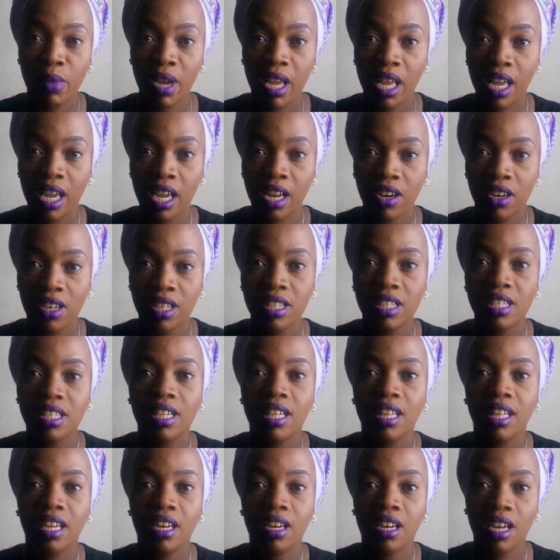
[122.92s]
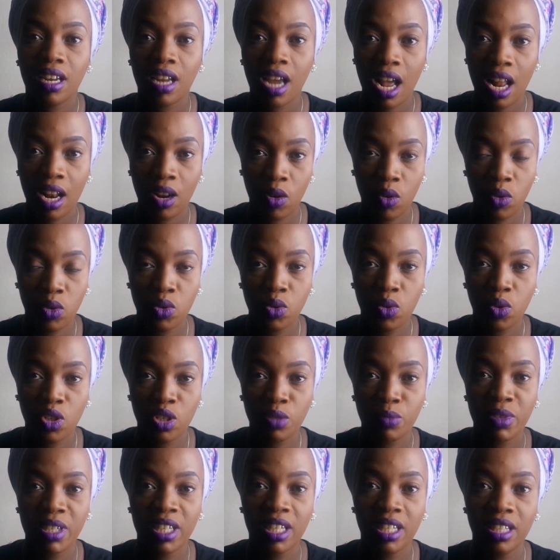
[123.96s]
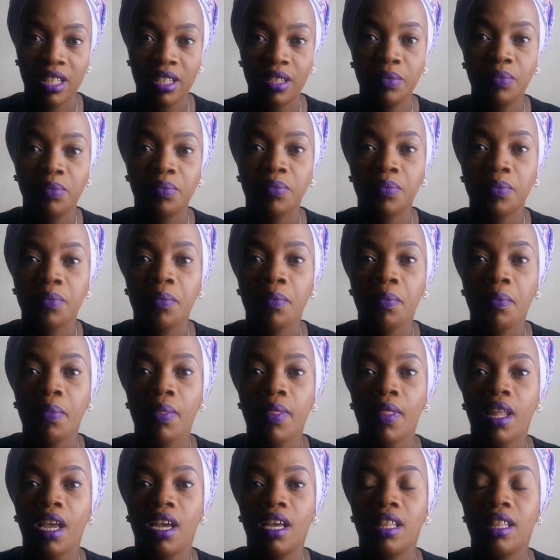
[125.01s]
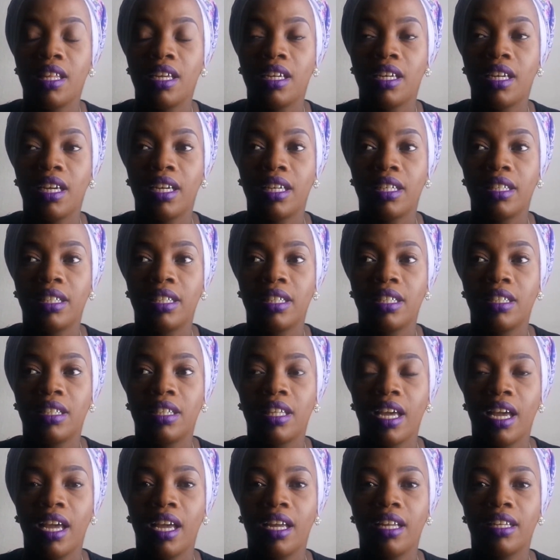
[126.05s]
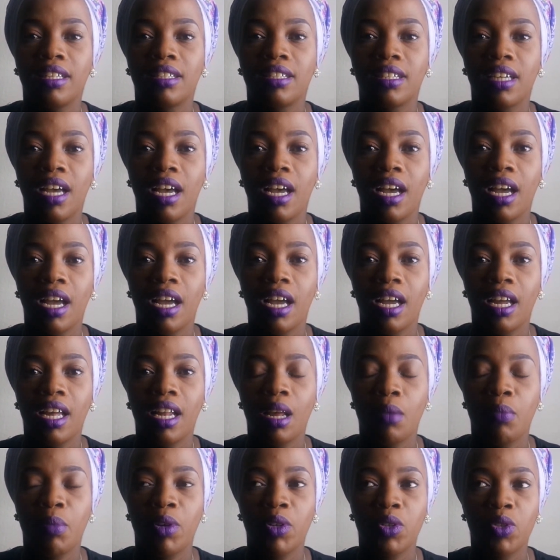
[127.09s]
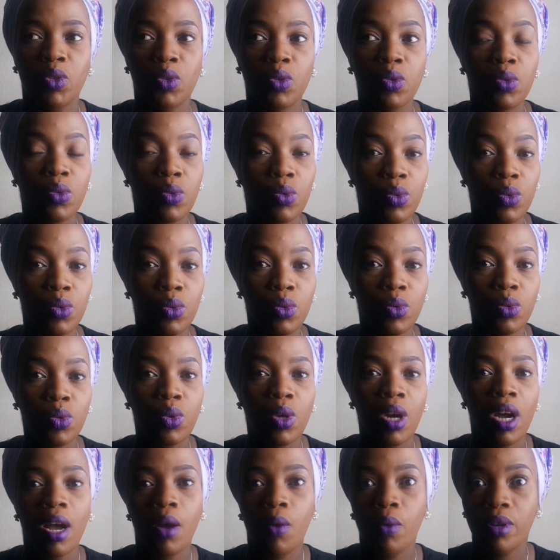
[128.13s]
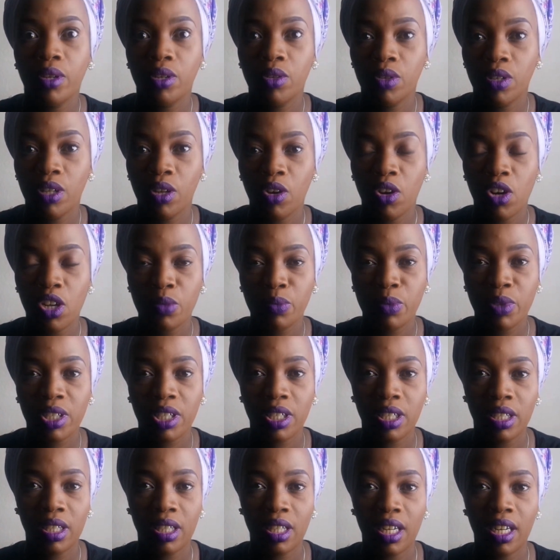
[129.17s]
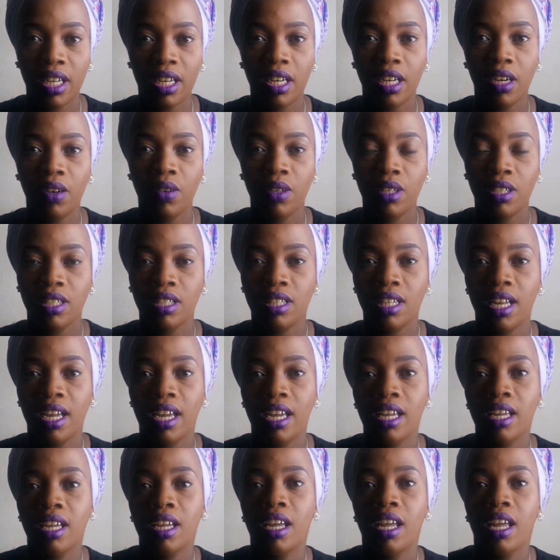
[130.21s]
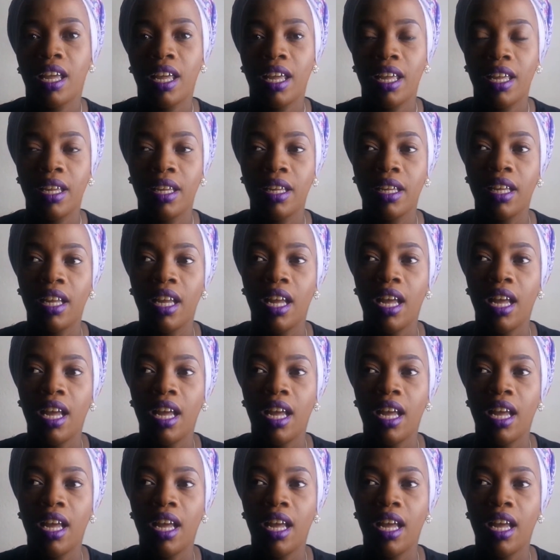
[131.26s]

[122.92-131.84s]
my errands and then I'll go to hospital. And then I did that. At about 2, I went to the hospital and I was like, hey,